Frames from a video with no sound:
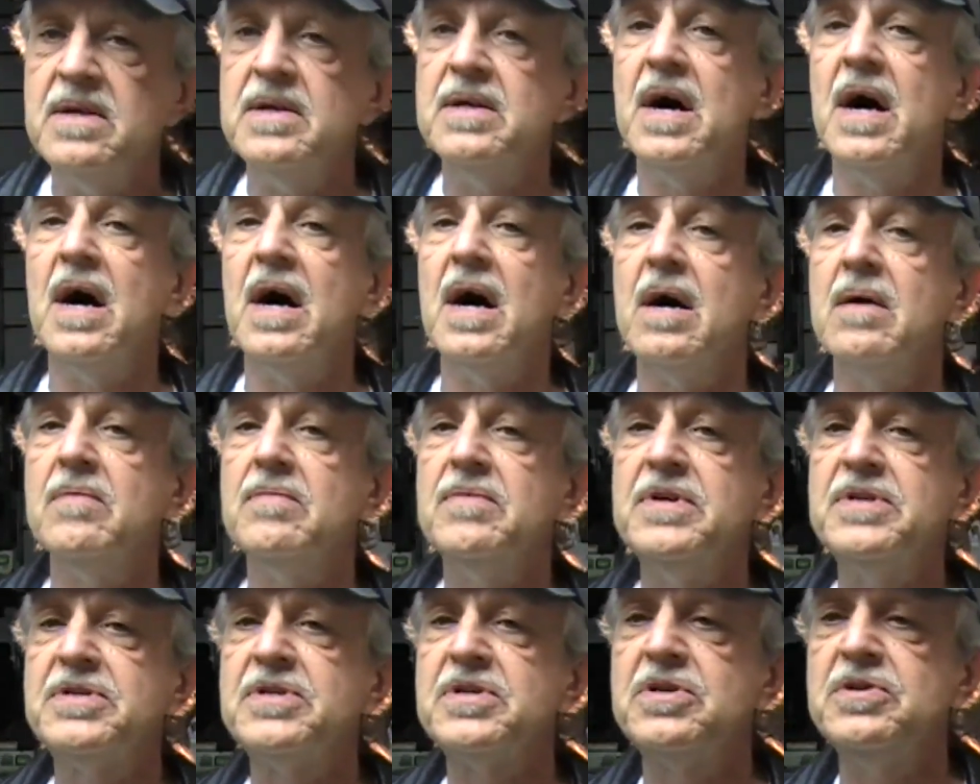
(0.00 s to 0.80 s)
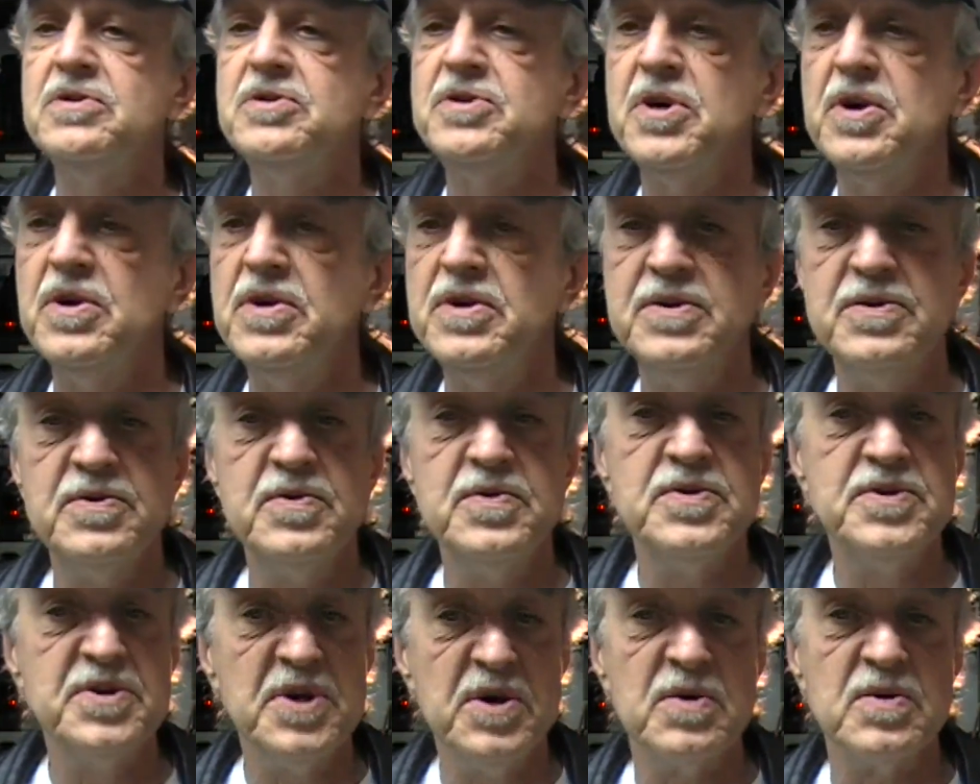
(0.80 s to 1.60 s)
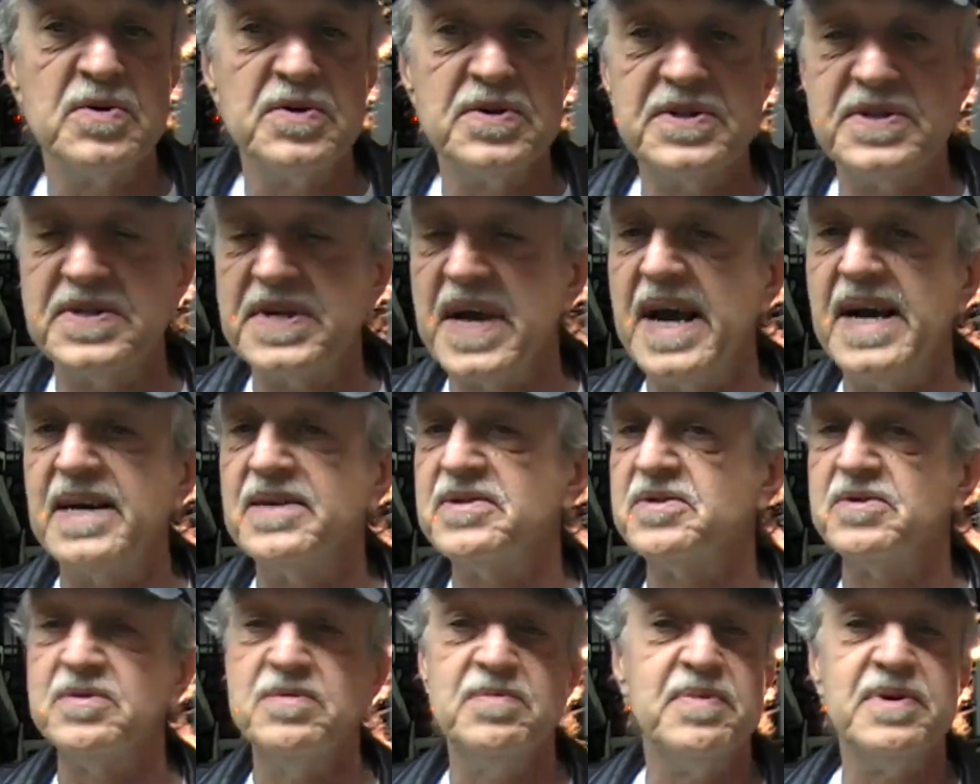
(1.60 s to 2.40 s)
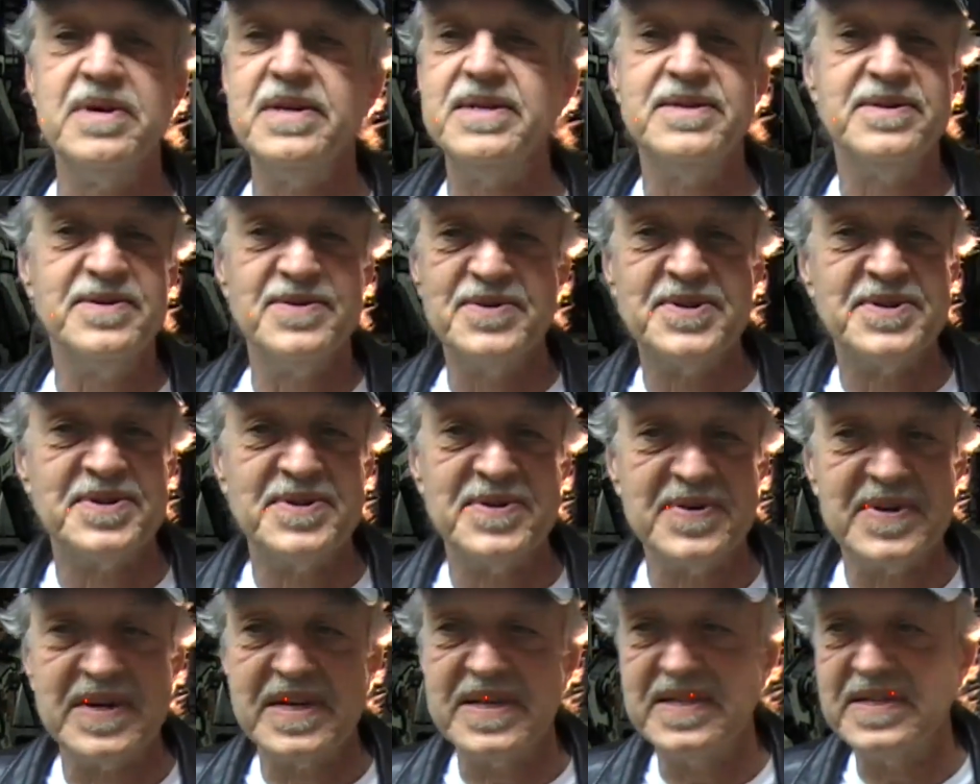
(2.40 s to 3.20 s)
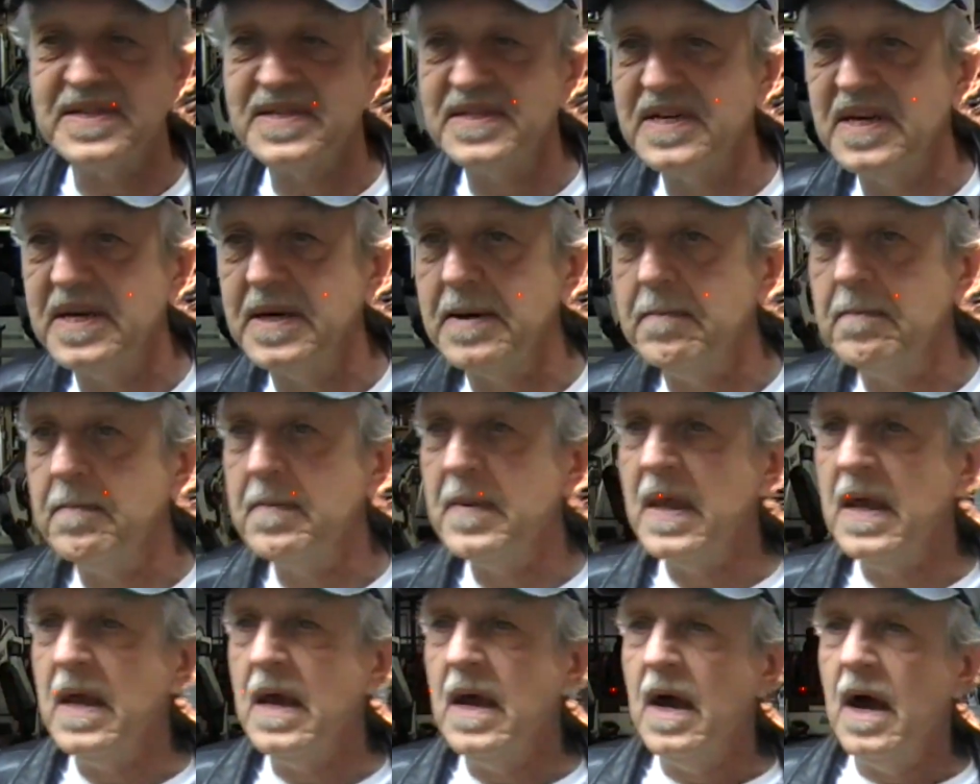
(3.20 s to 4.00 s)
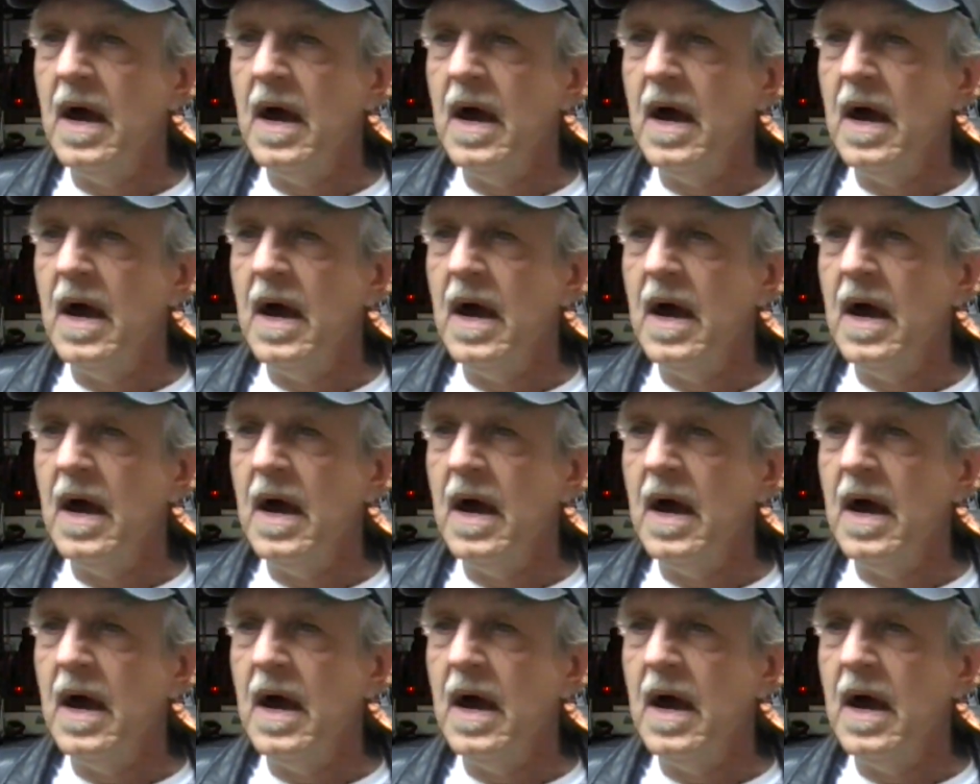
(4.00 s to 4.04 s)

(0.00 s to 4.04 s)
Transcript: Uh, this could turn into a total disaster, but you'll still get to see it.